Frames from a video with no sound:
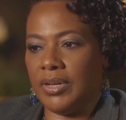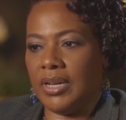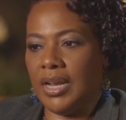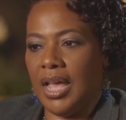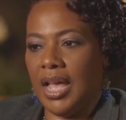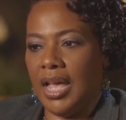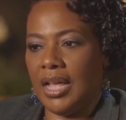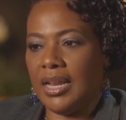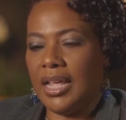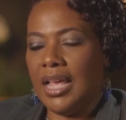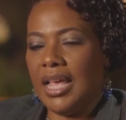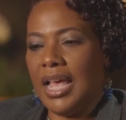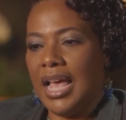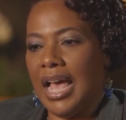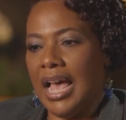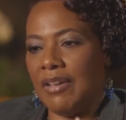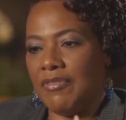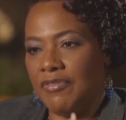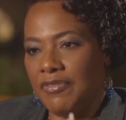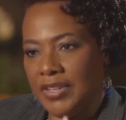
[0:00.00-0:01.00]
or not
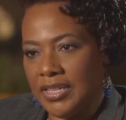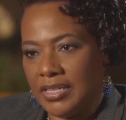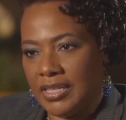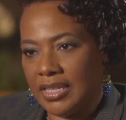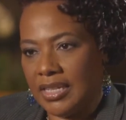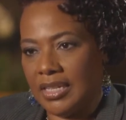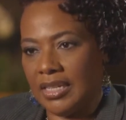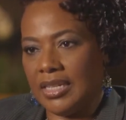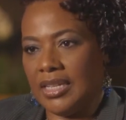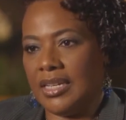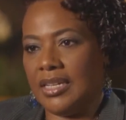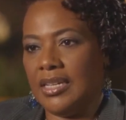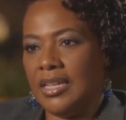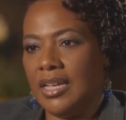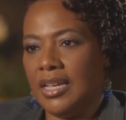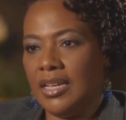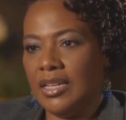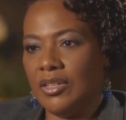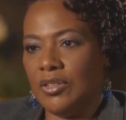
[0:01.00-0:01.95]
I physically